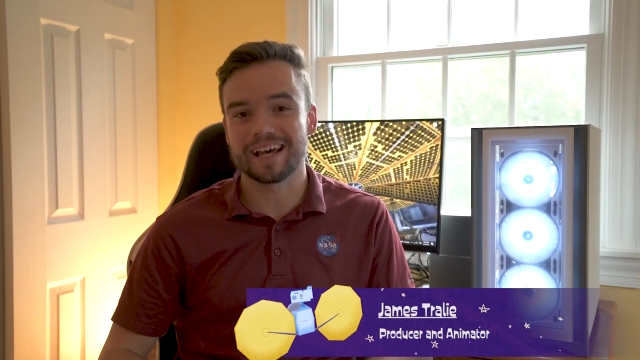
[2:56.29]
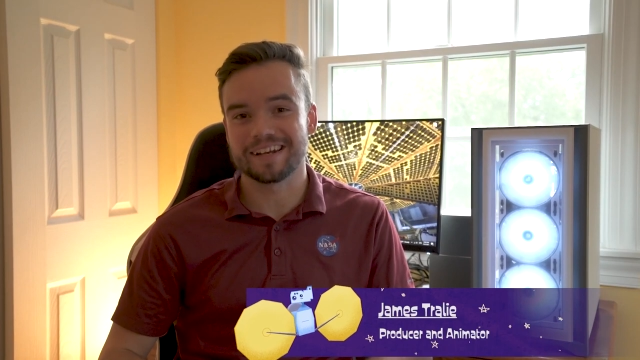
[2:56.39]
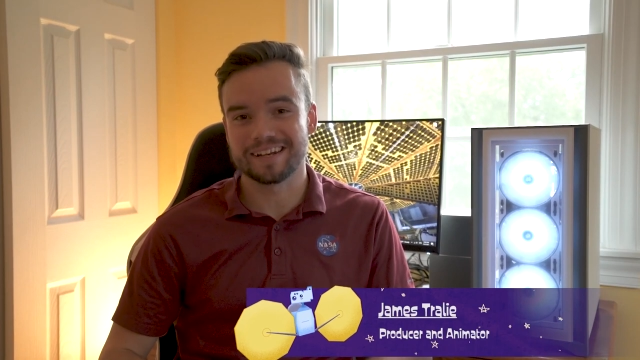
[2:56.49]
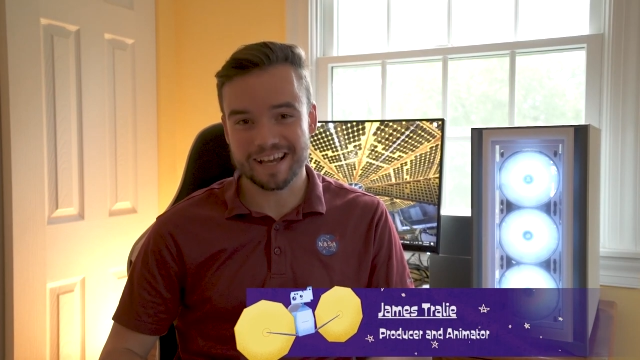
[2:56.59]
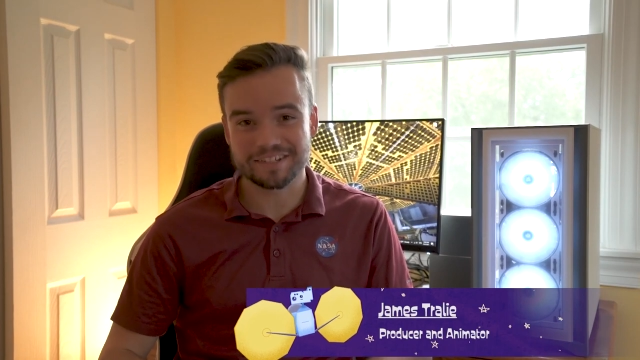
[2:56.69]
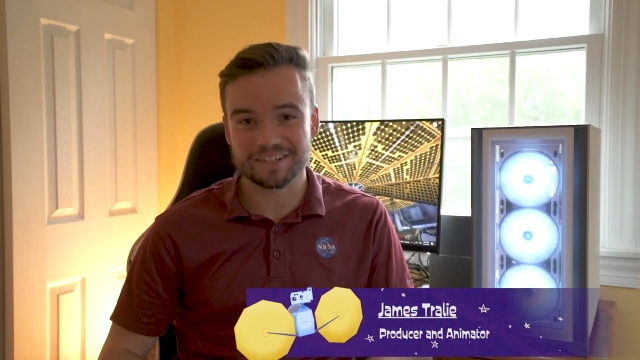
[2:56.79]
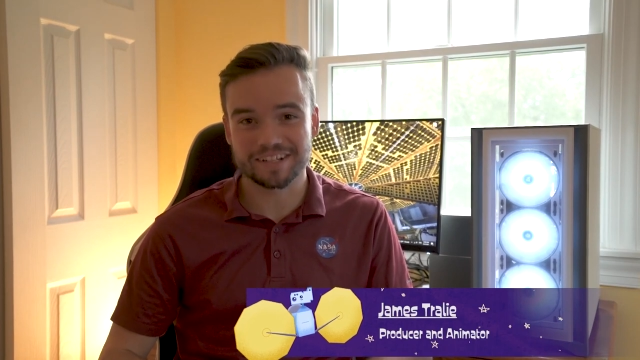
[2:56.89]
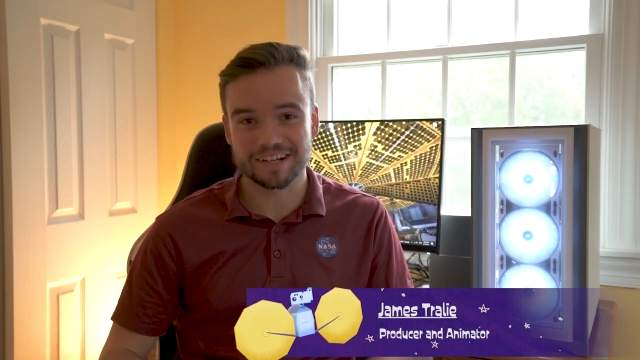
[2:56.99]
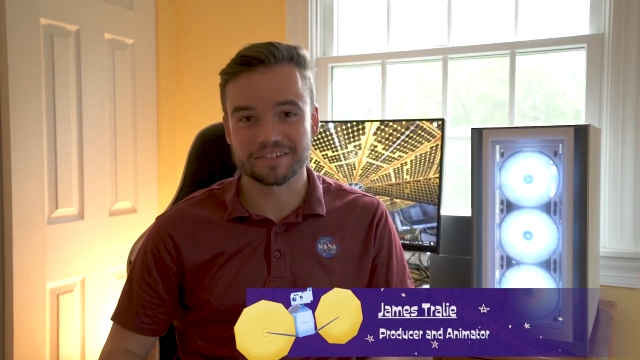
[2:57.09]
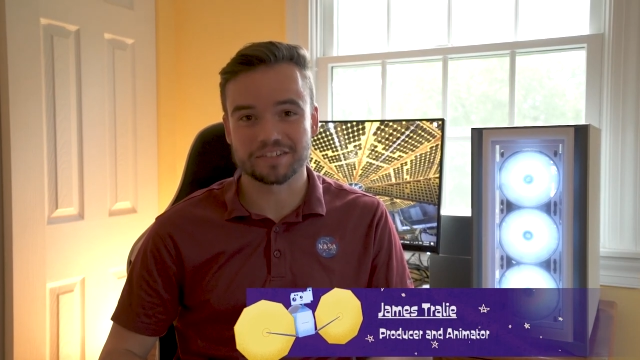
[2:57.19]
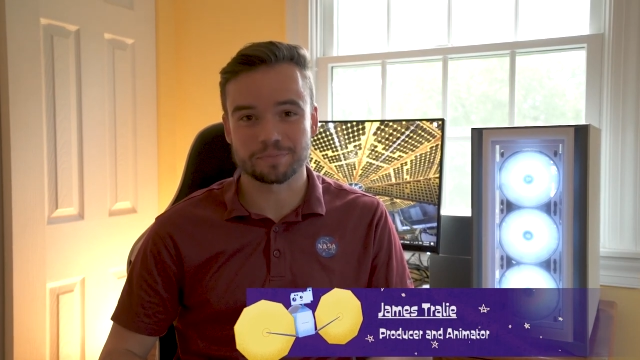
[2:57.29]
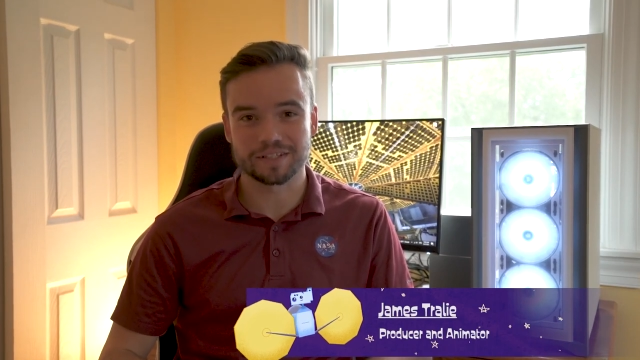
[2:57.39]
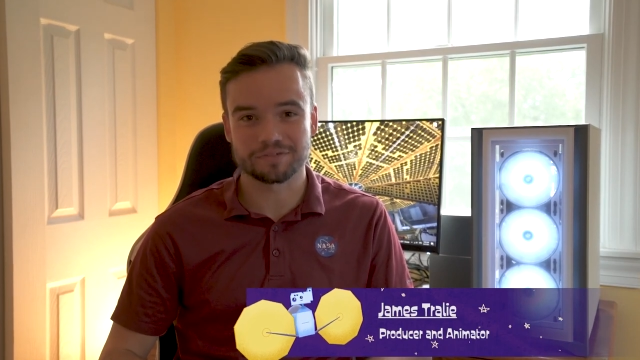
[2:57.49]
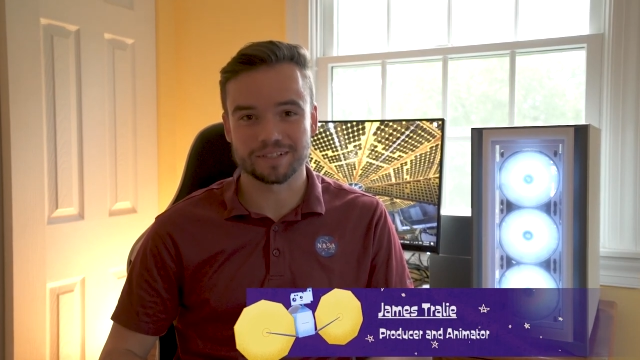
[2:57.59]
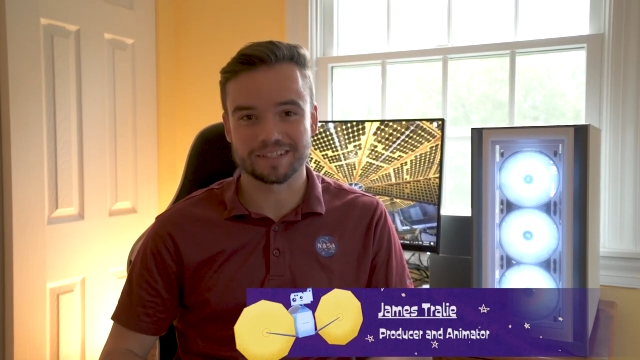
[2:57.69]
at NASA Goddard
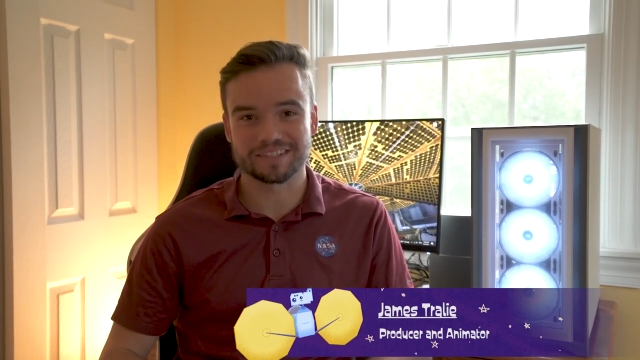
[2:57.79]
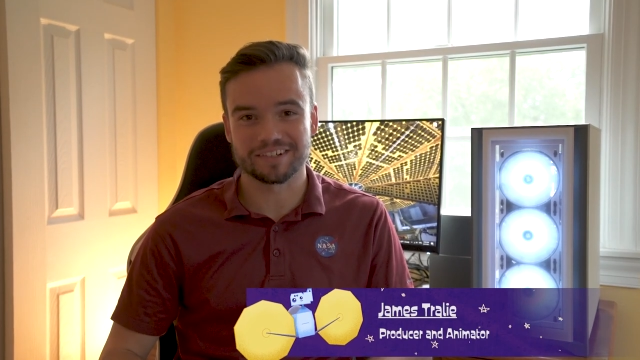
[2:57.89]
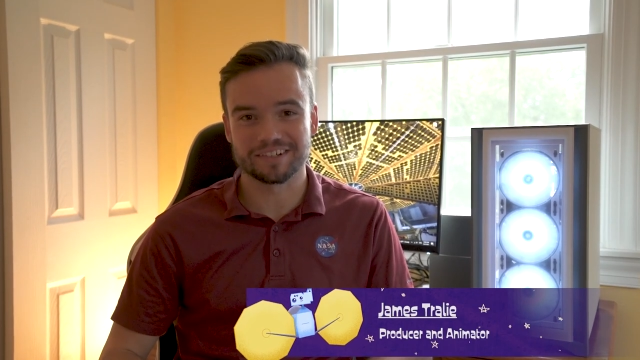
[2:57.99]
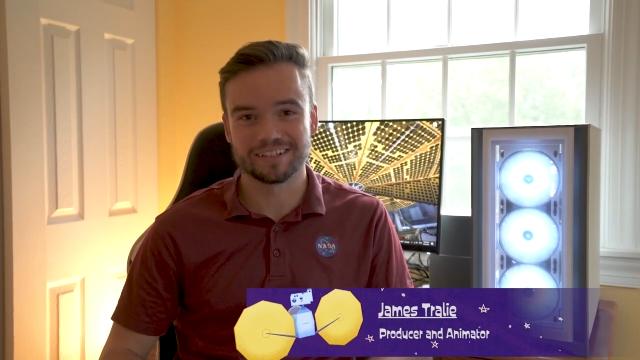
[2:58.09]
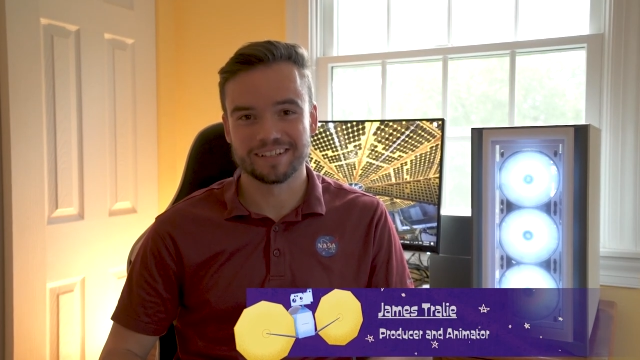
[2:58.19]
Space Flight Center,